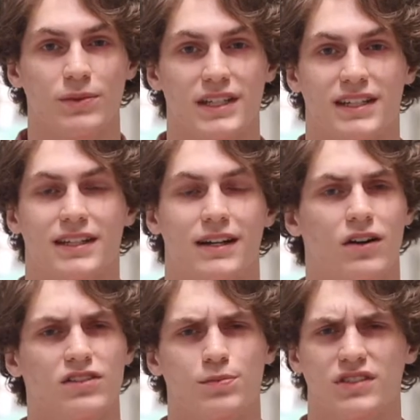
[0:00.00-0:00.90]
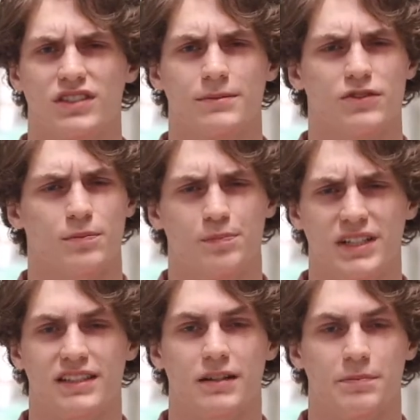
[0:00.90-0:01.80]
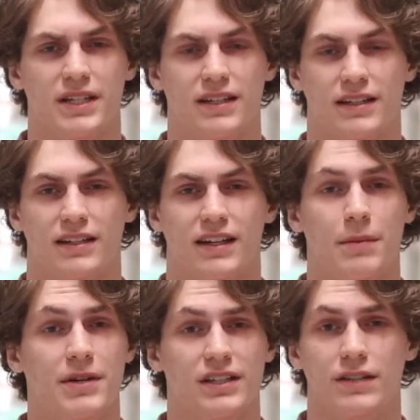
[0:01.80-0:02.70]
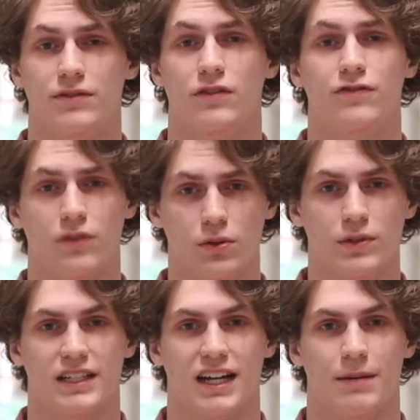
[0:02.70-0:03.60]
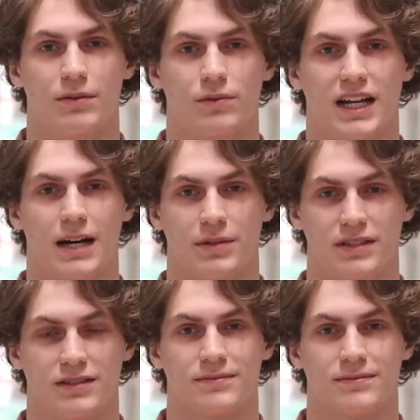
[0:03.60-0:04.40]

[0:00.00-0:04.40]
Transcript: weekend, our sports teams were busy competing, and I'm here to give you a full recap of what happened.